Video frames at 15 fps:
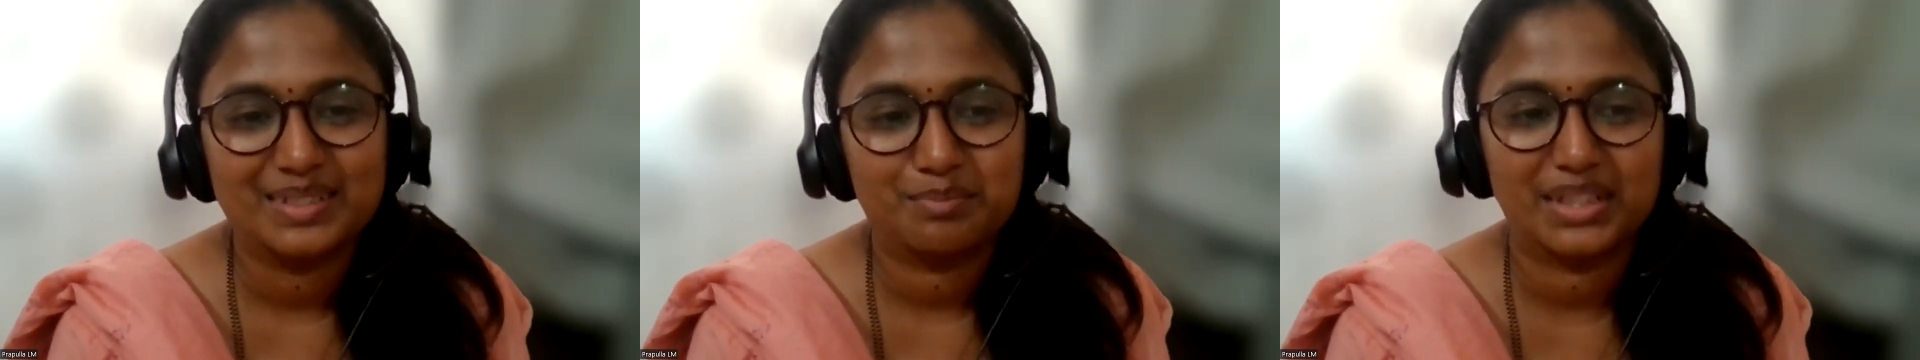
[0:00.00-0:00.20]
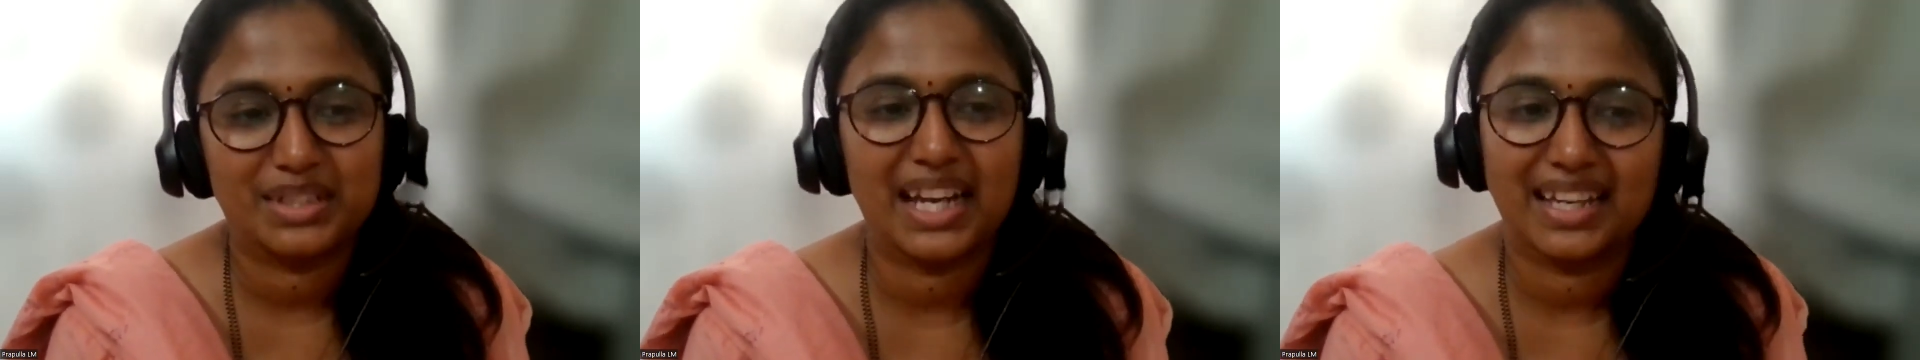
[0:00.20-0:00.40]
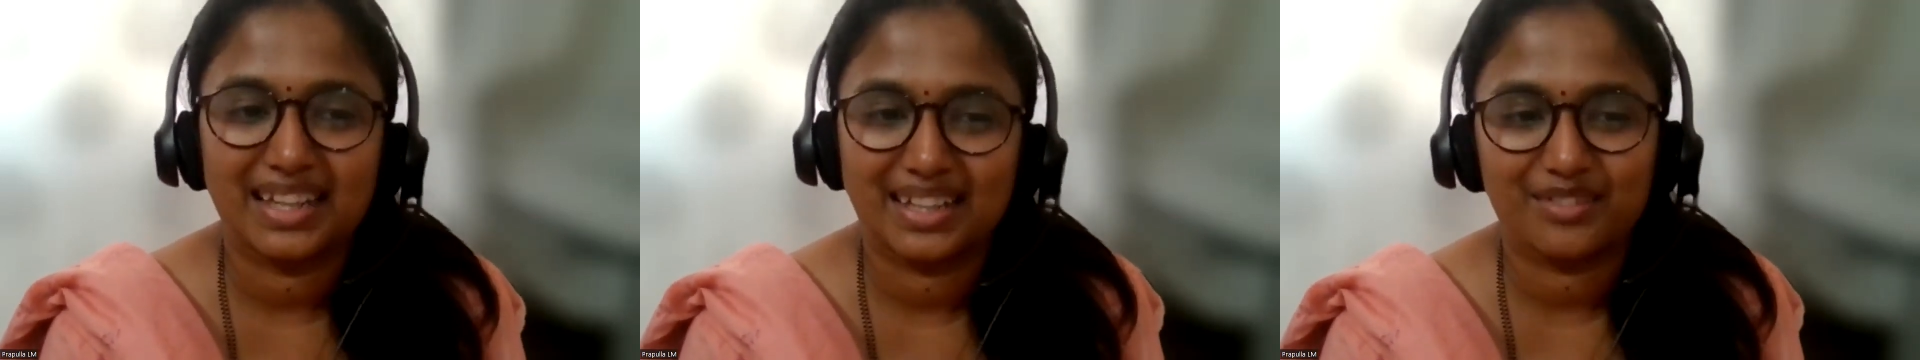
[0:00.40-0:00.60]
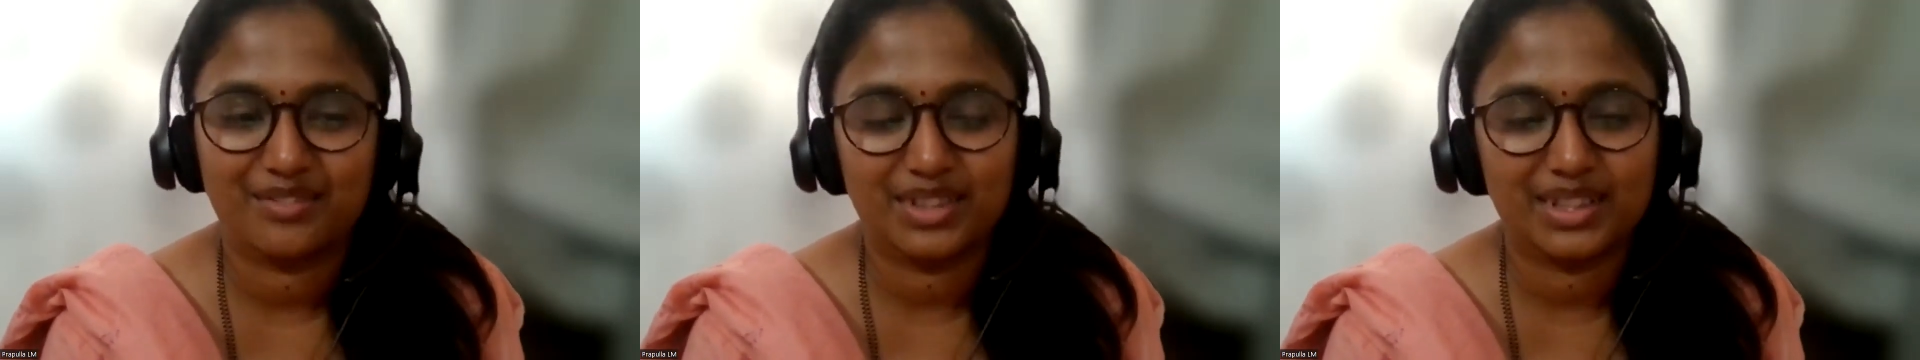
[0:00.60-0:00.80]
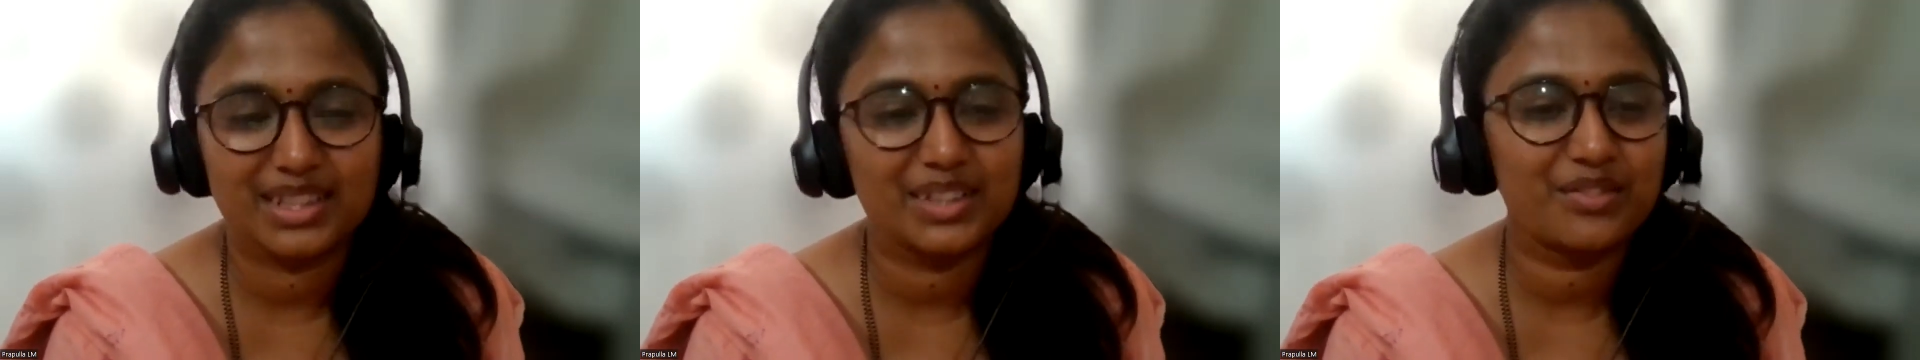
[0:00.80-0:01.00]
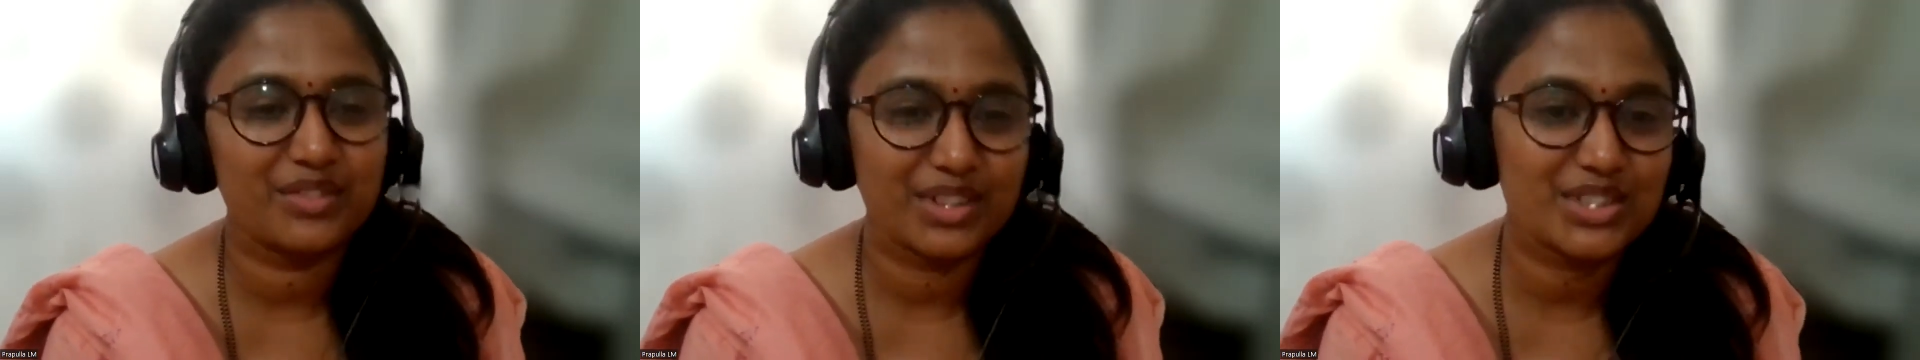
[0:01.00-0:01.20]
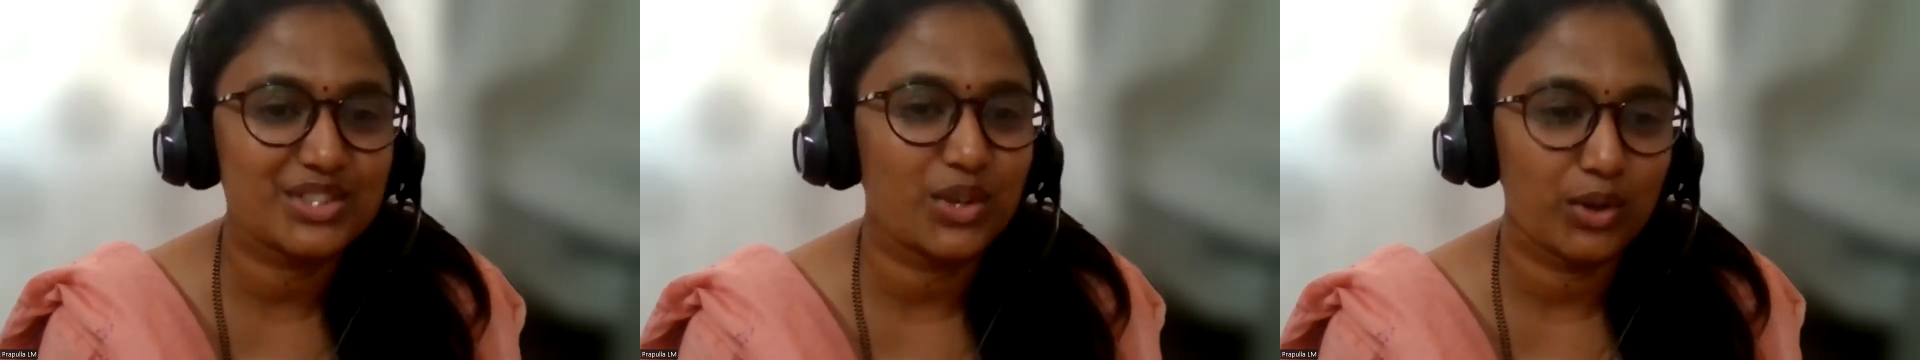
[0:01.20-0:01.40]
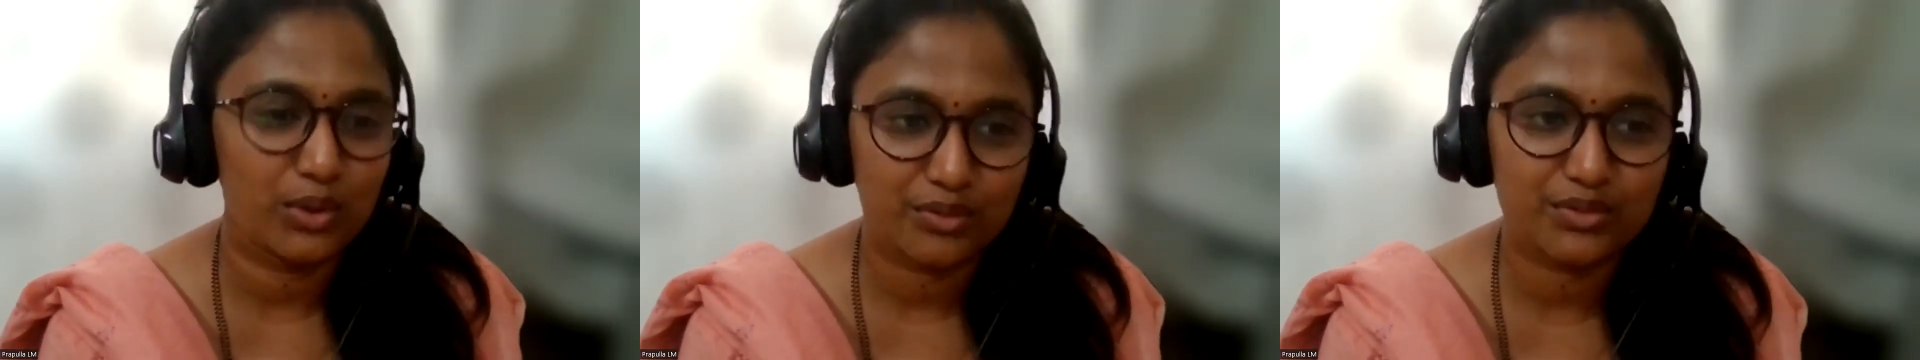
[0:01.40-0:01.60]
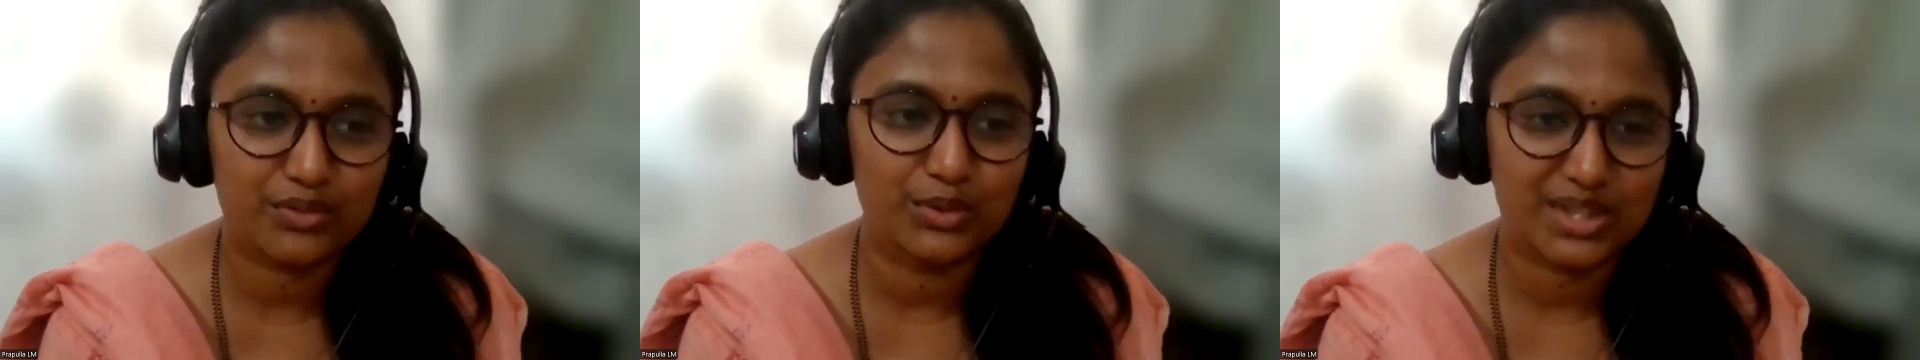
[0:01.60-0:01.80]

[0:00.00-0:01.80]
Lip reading: but I'll definitely finish all of